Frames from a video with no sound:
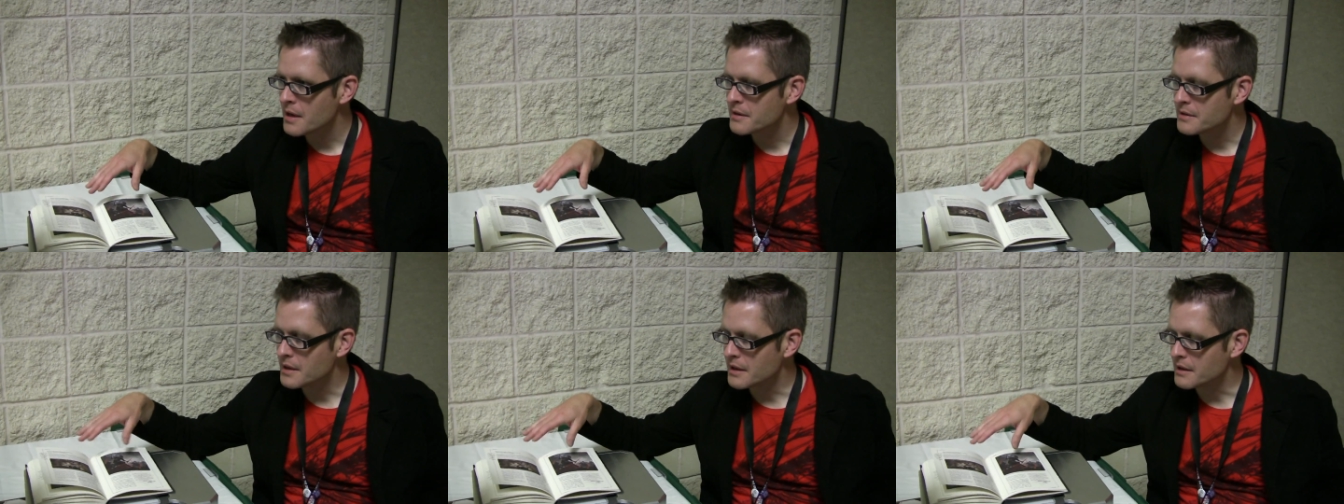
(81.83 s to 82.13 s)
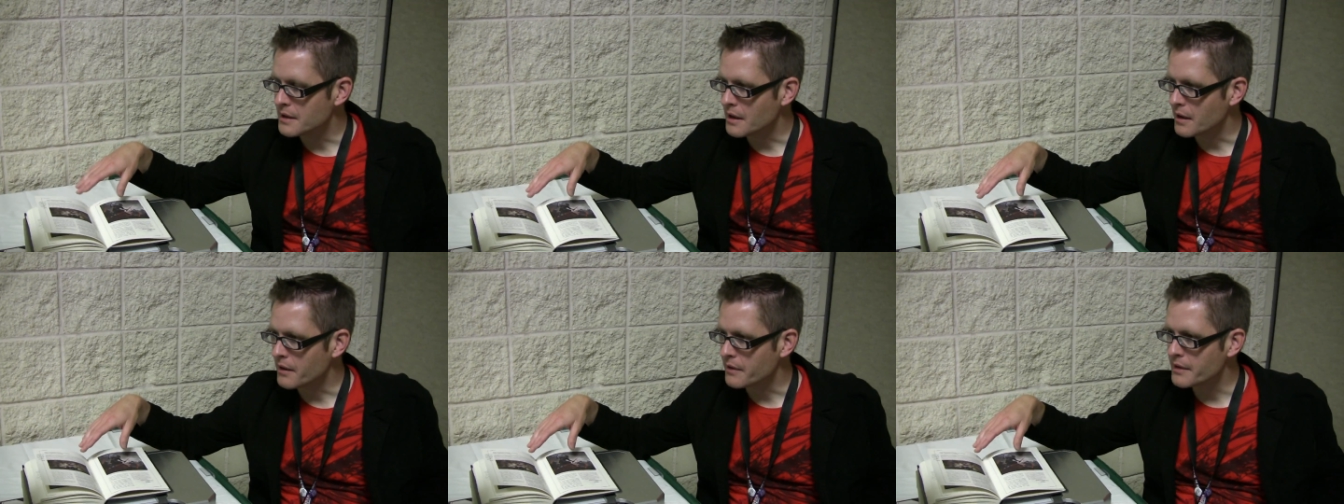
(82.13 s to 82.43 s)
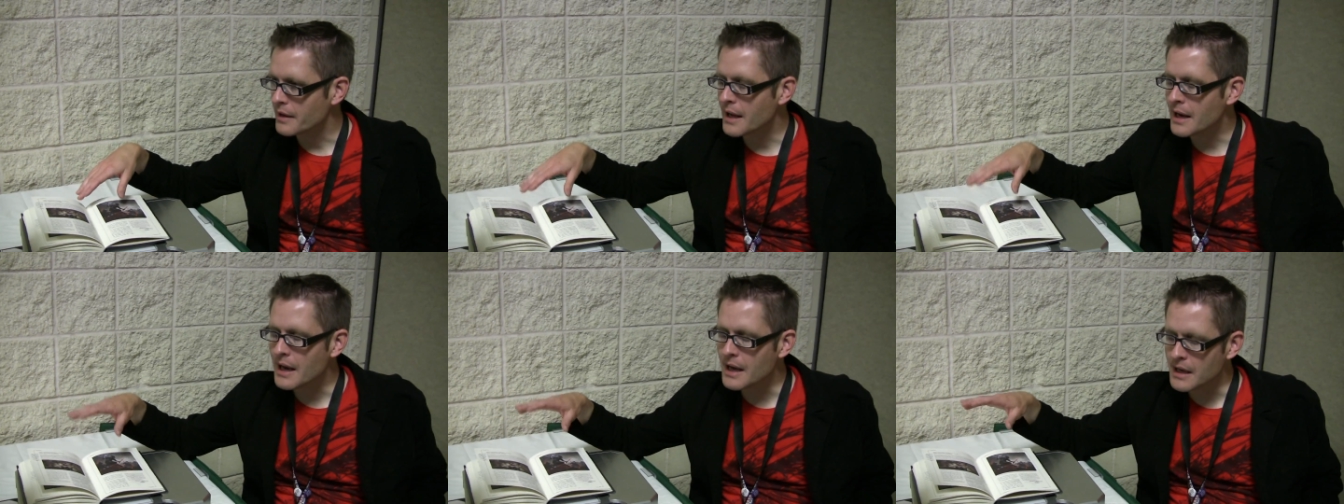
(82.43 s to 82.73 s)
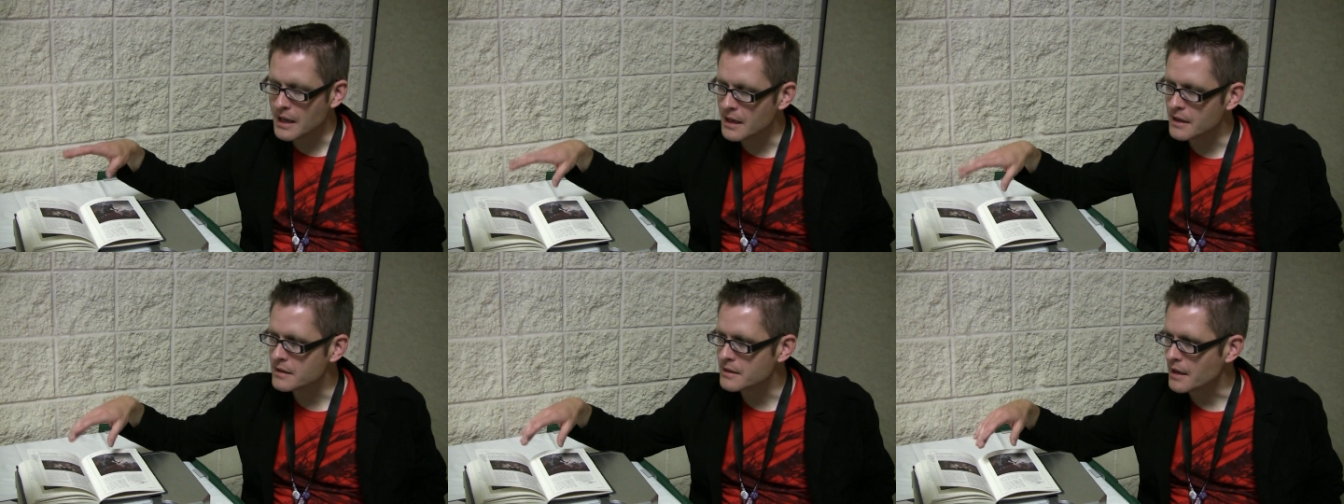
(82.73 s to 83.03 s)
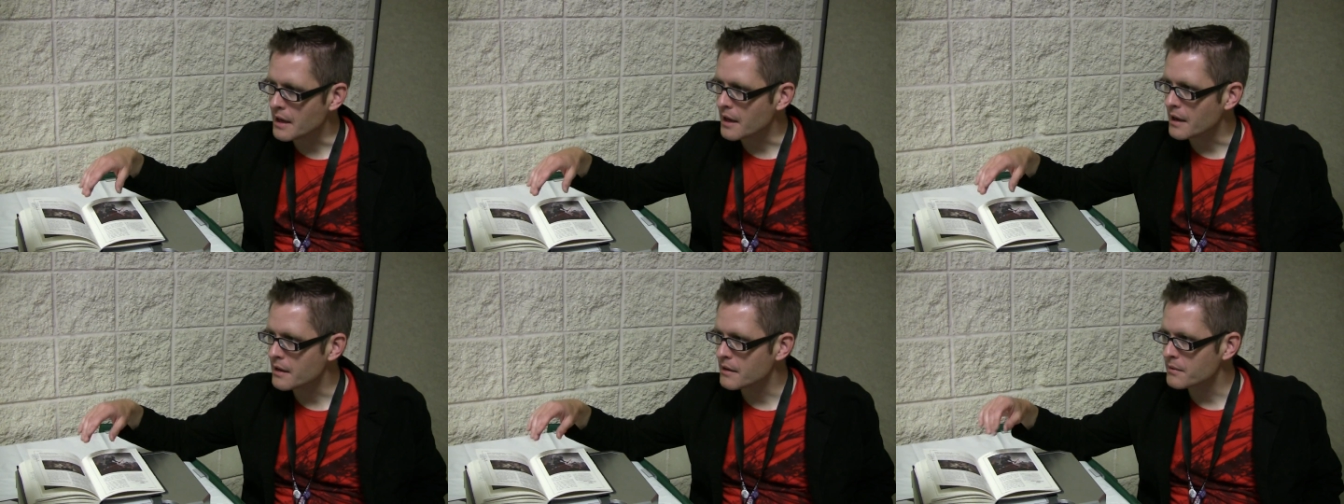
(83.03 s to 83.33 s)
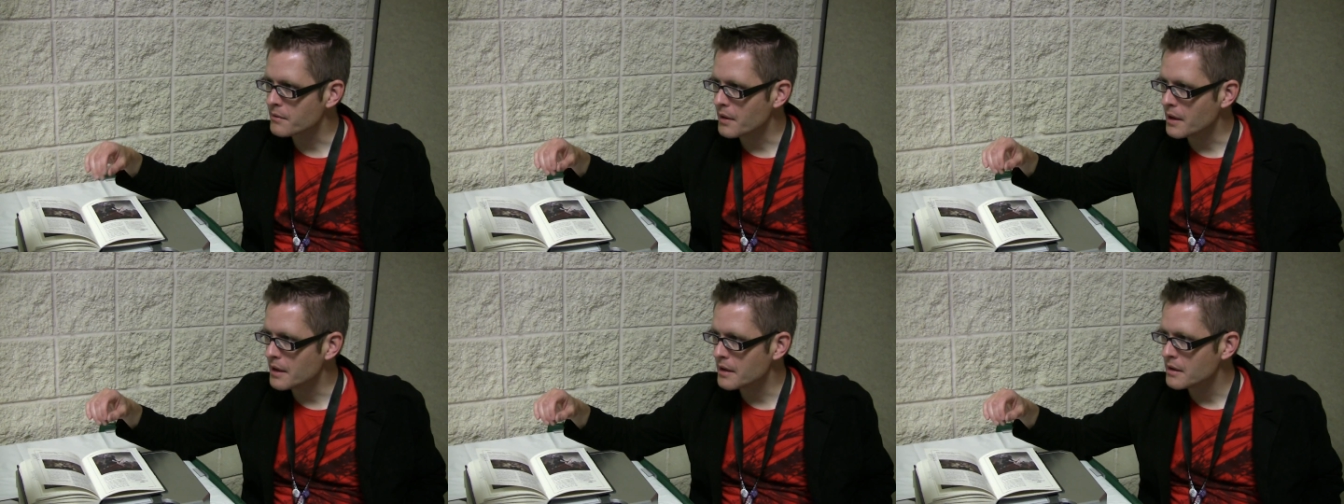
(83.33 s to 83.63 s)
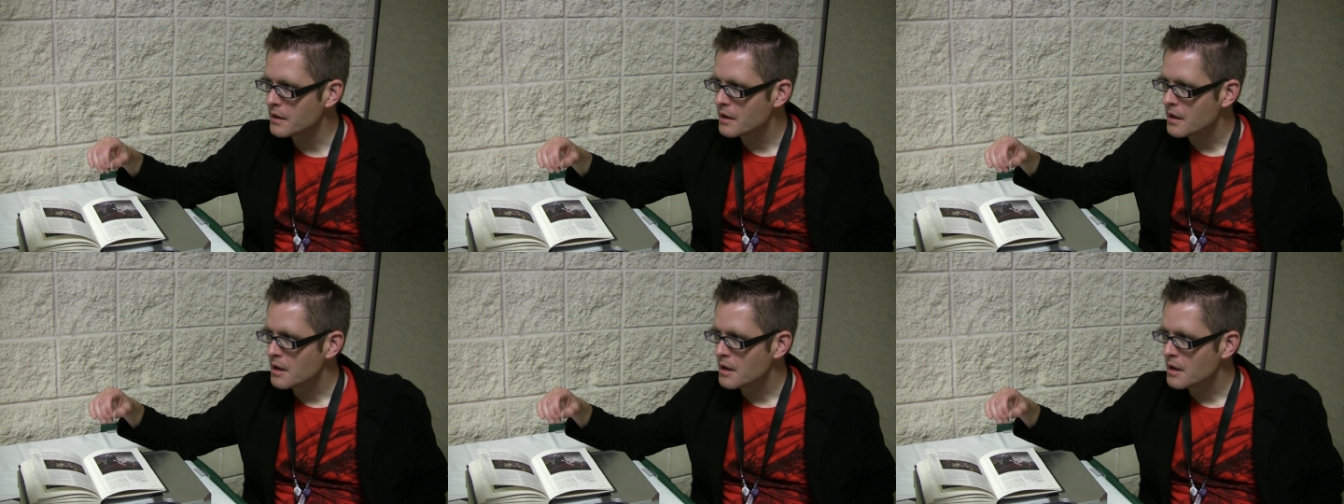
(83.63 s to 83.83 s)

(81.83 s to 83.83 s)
detailed, and I get that, right?